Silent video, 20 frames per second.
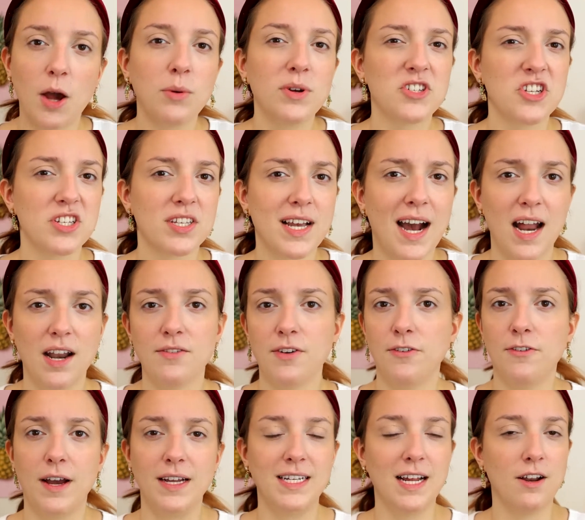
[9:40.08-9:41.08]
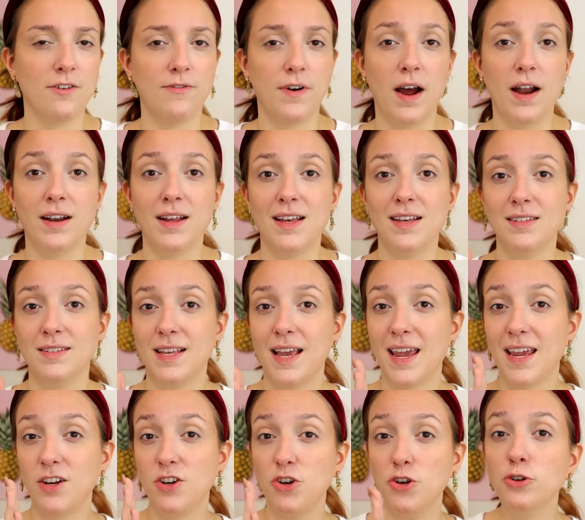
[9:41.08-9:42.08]
I always just kind of have identified as
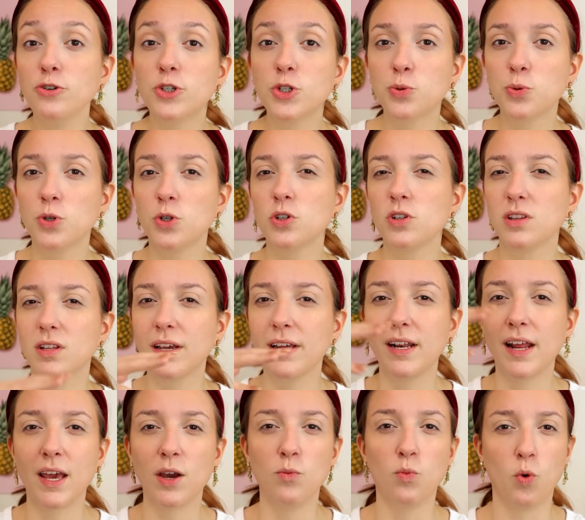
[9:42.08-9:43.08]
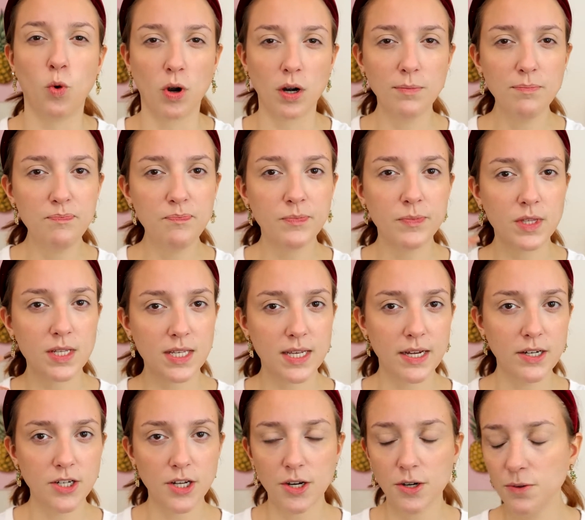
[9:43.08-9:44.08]
a neutral leaning warm
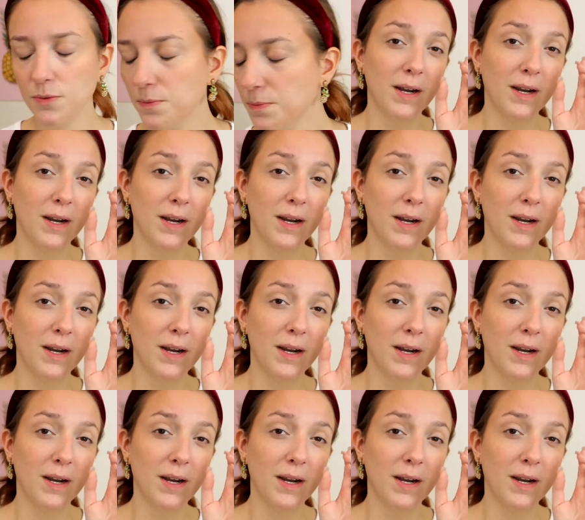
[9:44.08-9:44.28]
skin tone.